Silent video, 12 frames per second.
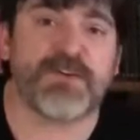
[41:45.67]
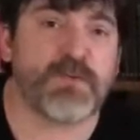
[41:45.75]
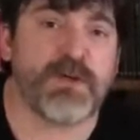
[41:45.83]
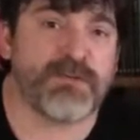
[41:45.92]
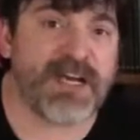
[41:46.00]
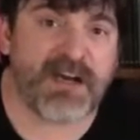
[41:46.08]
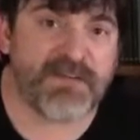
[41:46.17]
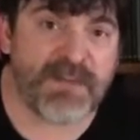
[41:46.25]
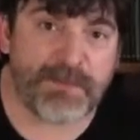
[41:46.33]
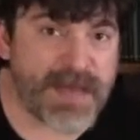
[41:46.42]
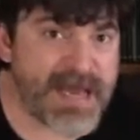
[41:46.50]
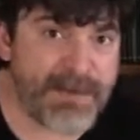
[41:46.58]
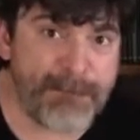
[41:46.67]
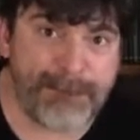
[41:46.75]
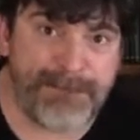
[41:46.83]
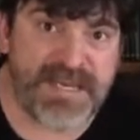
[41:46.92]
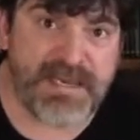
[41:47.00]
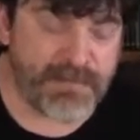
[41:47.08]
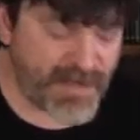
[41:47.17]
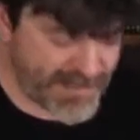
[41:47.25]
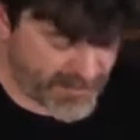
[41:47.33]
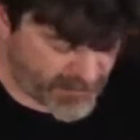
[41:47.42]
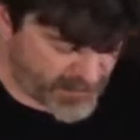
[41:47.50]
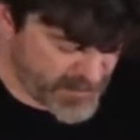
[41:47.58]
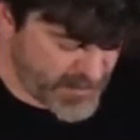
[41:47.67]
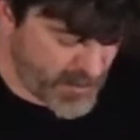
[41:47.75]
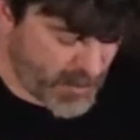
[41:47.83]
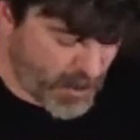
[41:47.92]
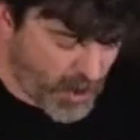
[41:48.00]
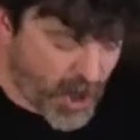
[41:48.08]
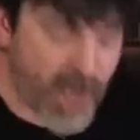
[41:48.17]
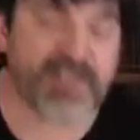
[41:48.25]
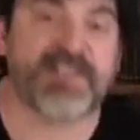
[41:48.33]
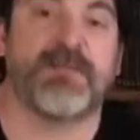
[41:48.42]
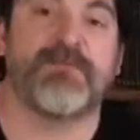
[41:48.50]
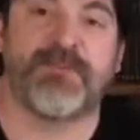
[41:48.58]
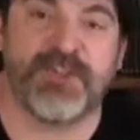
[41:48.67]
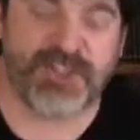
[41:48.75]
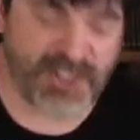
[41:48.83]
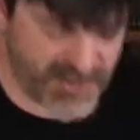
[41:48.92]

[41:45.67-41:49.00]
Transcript: one right off the bat, B minor. Awesome for G